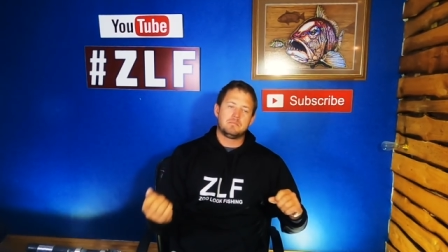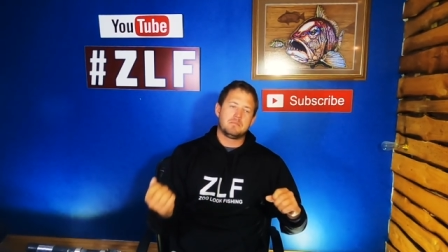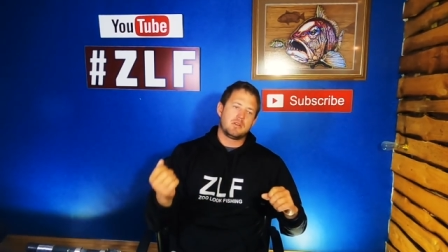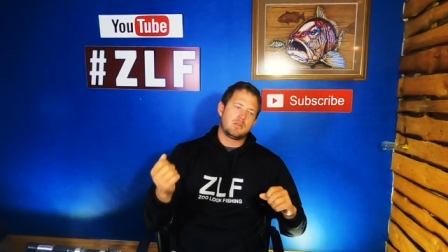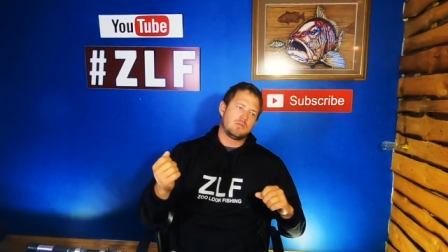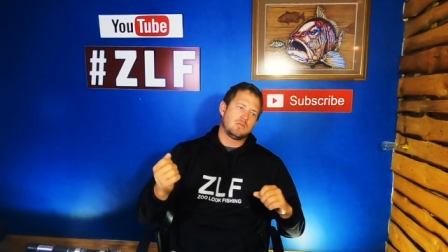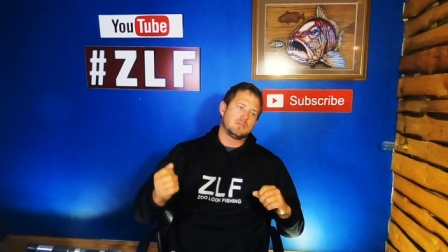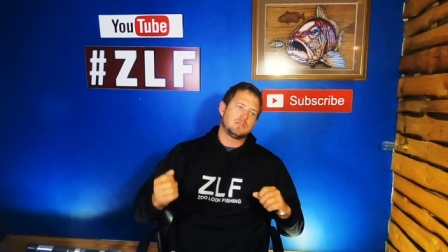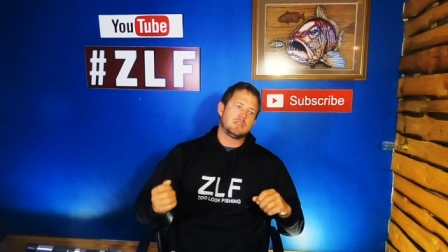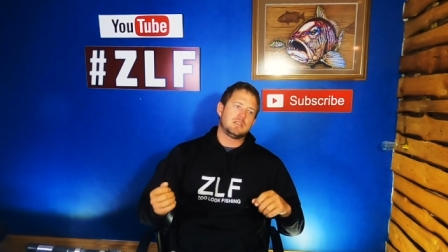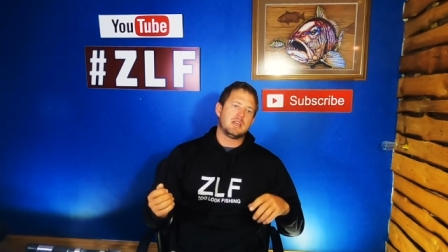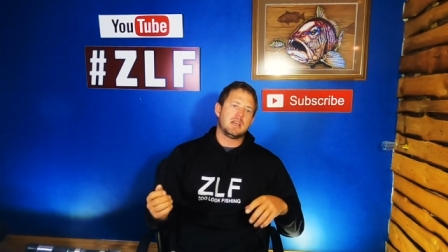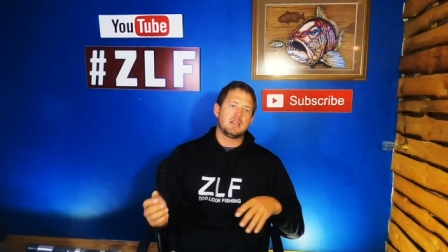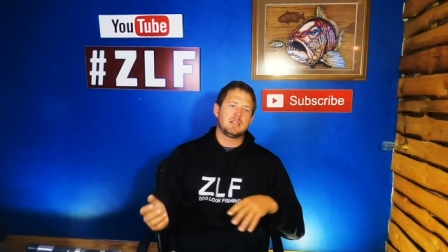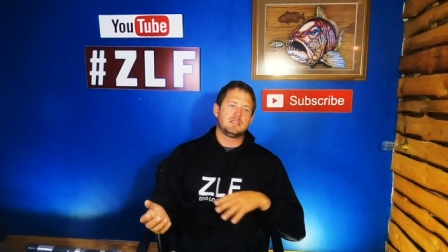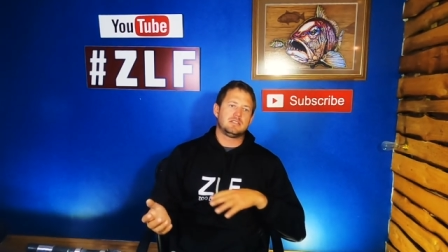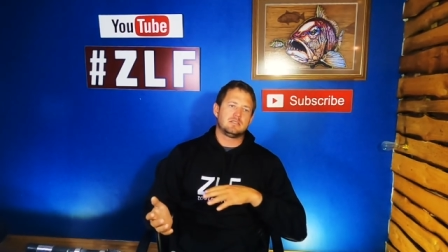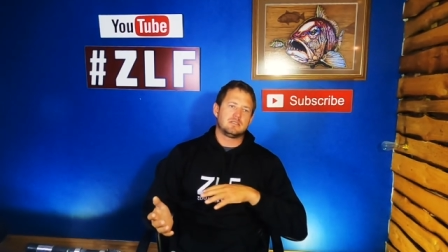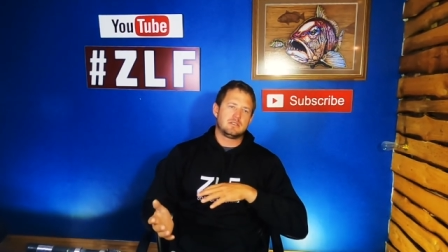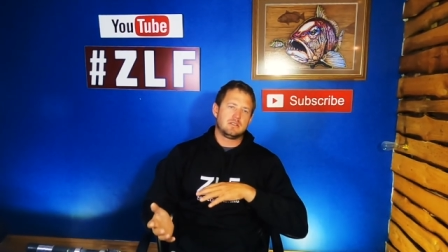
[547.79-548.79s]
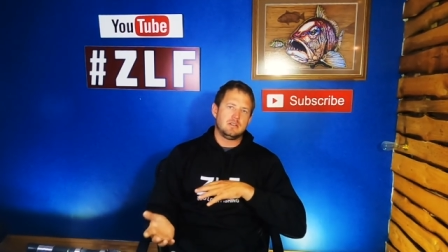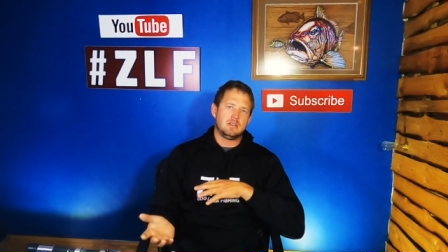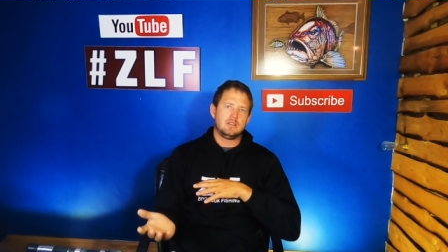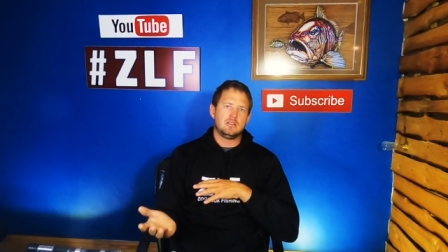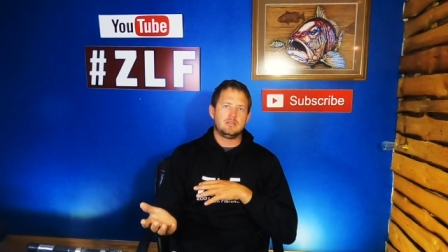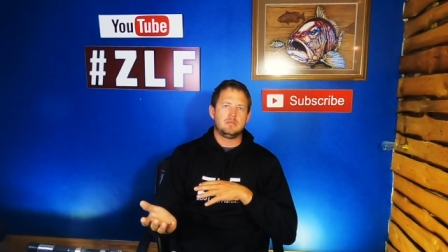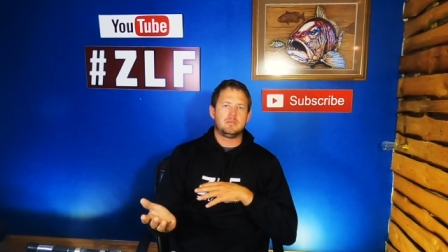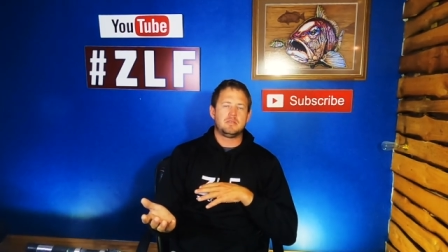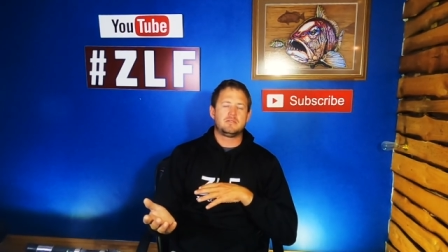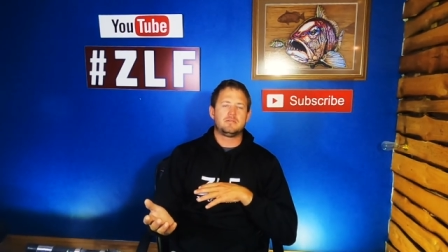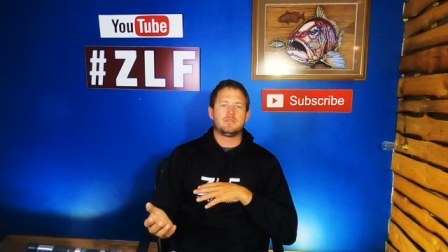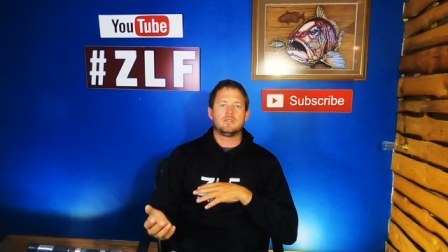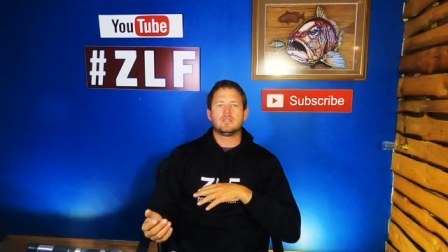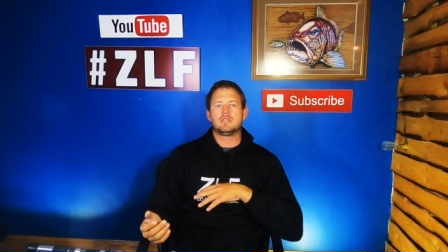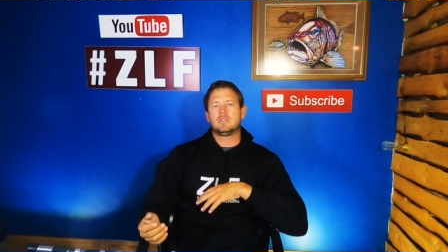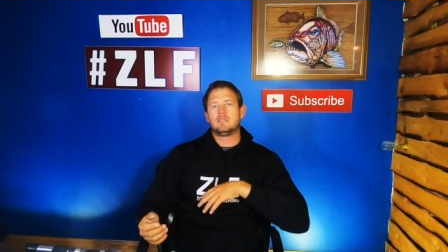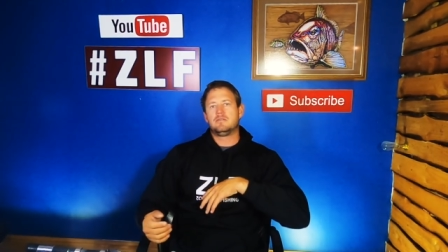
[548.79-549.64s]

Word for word: my casting action is a little bit fast.